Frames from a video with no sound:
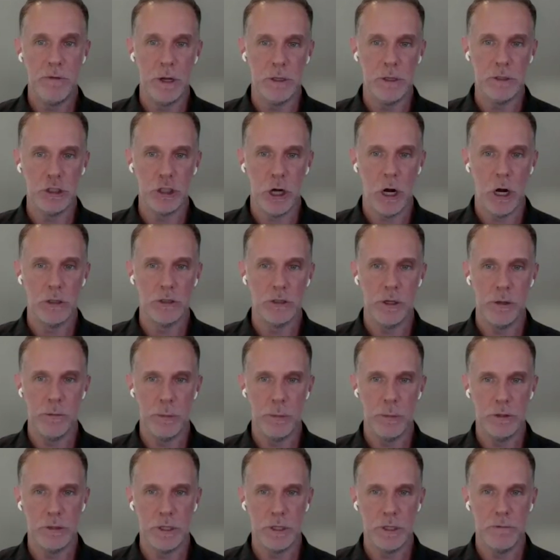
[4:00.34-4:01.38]
discharged, and the
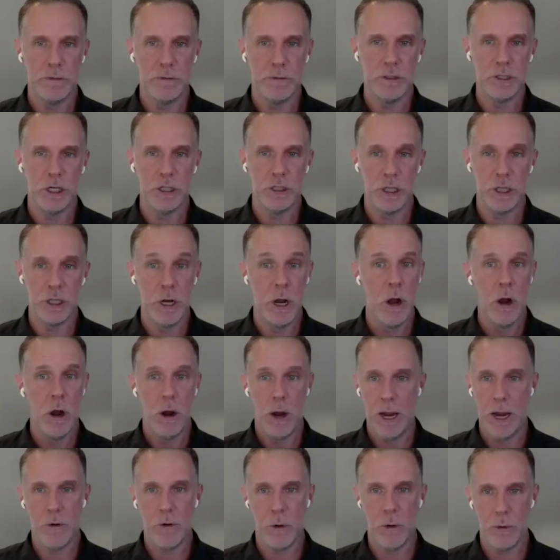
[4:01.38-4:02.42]
emergency physician
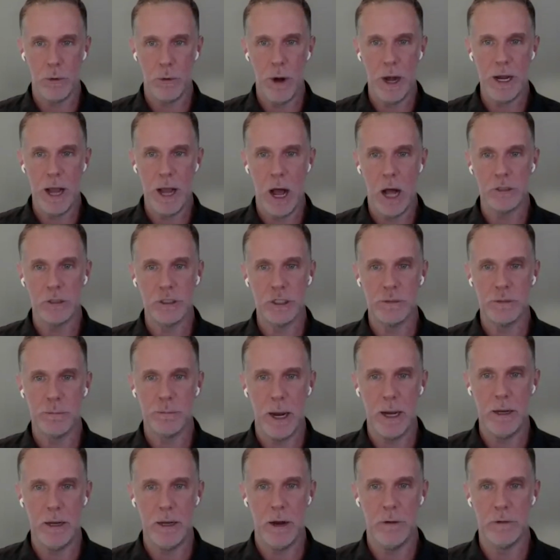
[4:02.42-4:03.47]
and/or radiologist
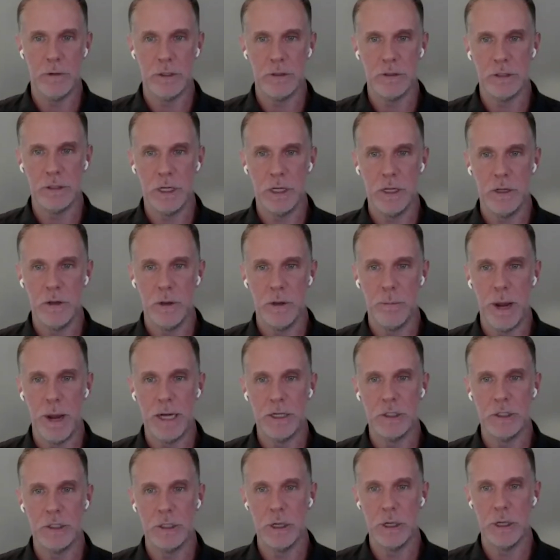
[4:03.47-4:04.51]
might never see the
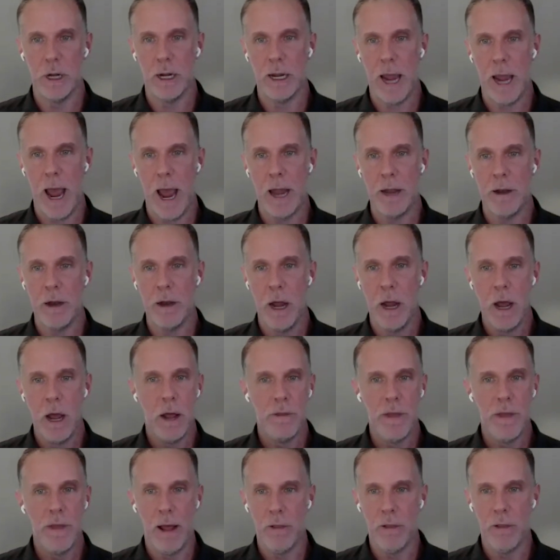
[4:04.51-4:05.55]
patient again.
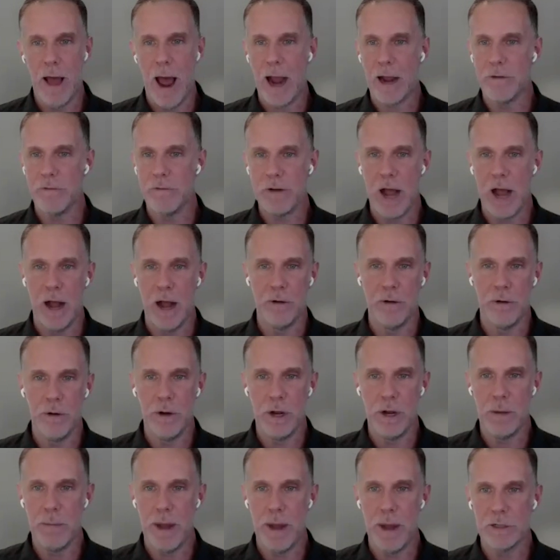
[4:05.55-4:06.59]
That lack of
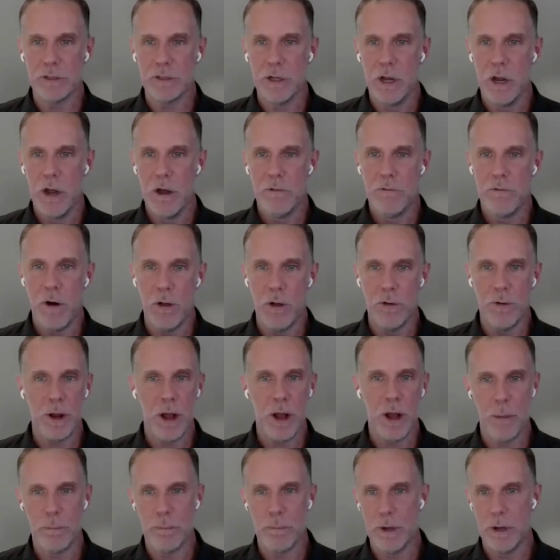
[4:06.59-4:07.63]
continuity makes
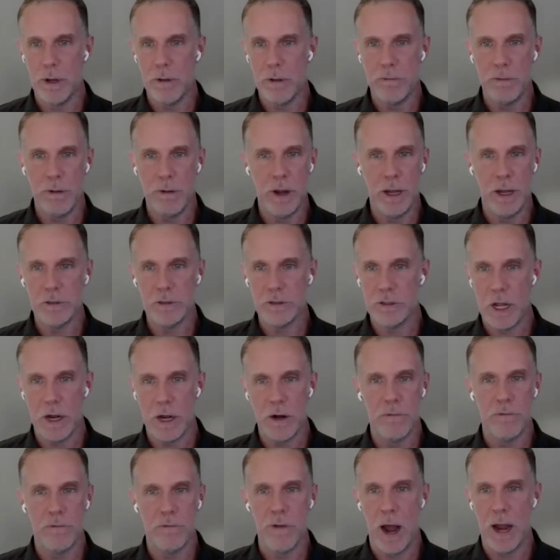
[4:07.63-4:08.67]
following up of
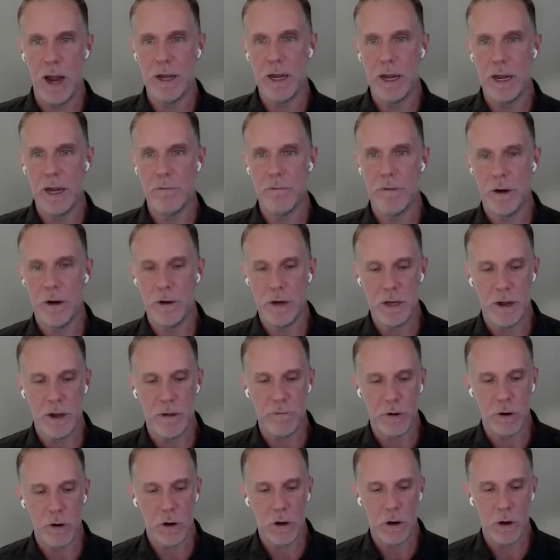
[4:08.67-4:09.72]
incidental finding very
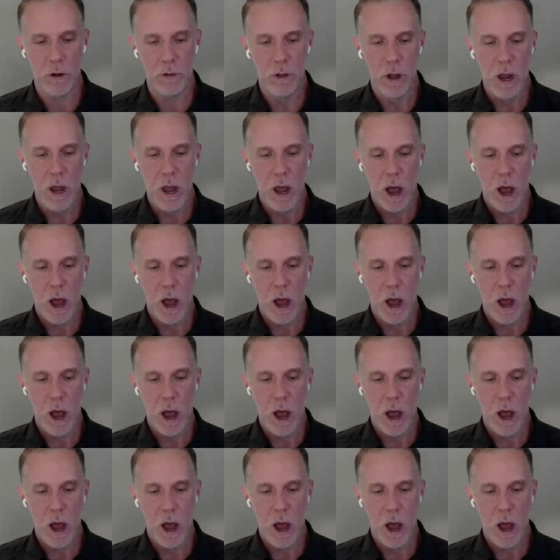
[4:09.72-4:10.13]
difficult.